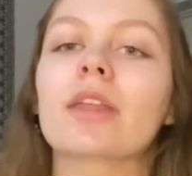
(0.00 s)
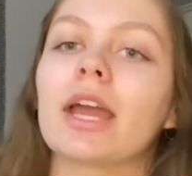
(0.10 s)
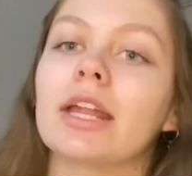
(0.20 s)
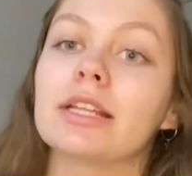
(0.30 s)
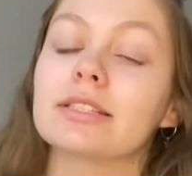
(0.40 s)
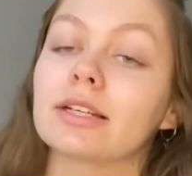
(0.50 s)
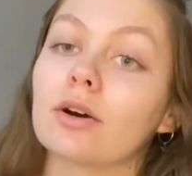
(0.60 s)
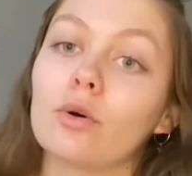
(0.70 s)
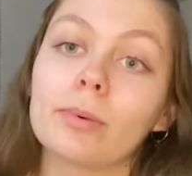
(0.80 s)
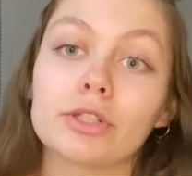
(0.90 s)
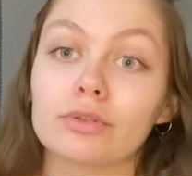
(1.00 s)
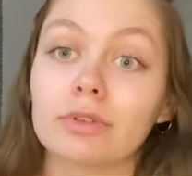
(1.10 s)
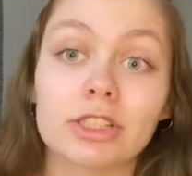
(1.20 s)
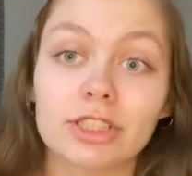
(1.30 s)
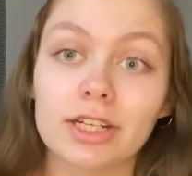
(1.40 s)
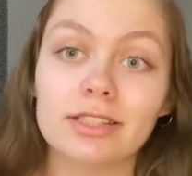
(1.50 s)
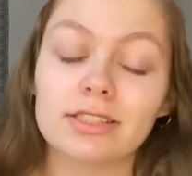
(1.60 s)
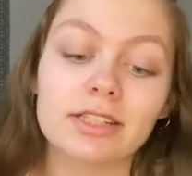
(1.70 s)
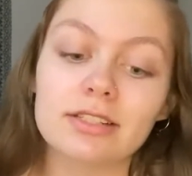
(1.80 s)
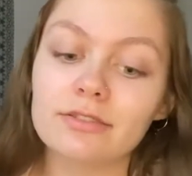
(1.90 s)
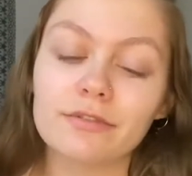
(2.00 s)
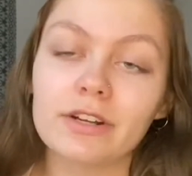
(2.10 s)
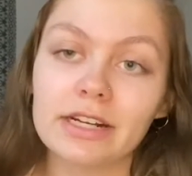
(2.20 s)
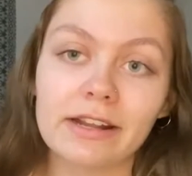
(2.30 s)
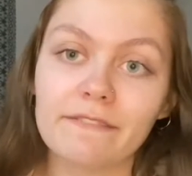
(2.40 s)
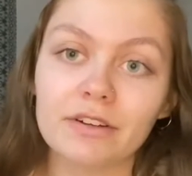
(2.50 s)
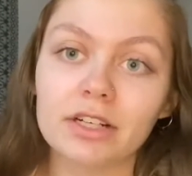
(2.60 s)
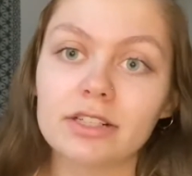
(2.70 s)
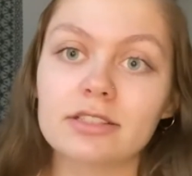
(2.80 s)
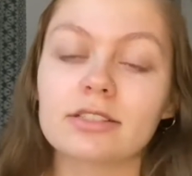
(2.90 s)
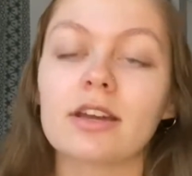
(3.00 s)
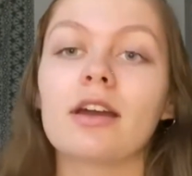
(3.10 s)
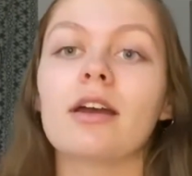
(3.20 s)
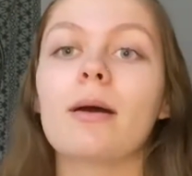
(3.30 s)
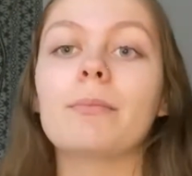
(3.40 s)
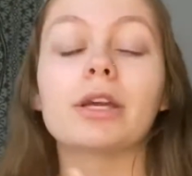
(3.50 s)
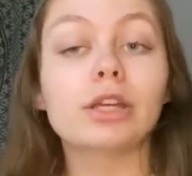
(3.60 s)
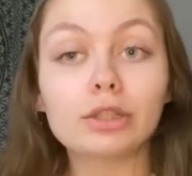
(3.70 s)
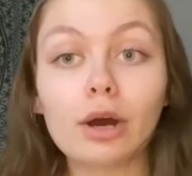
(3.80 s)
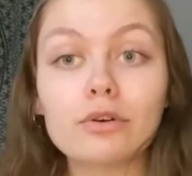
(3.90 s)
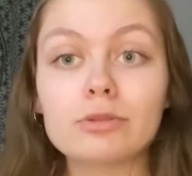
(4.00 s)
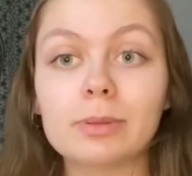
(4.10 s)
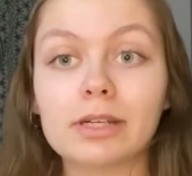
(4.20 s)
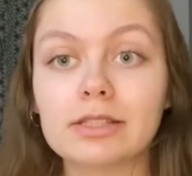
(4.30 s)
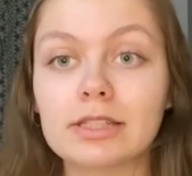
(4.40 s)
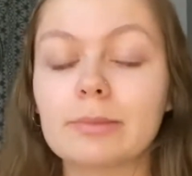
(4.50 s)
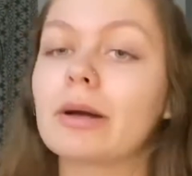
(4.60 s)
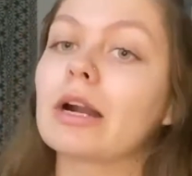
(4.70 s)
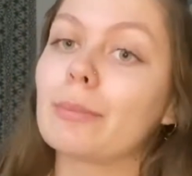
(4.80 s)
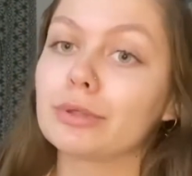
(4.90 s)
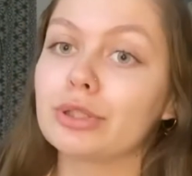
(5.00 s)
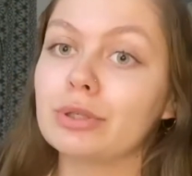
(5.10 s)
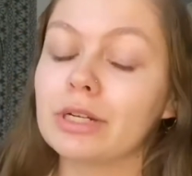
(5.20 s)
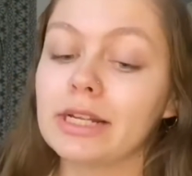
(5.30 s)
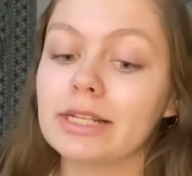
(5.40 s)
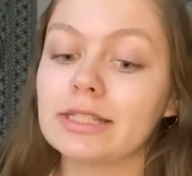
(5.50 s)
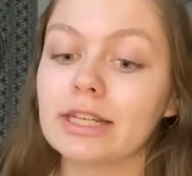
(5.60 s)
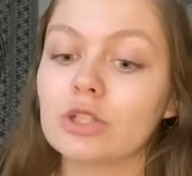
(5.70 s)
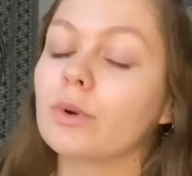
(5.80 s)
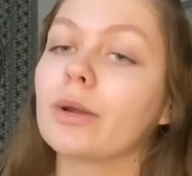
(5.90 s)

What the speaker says: and it's like a whole bunch of rich kids, and he doesn't fit in at first. But he goes because it's a better opportunity to get to where he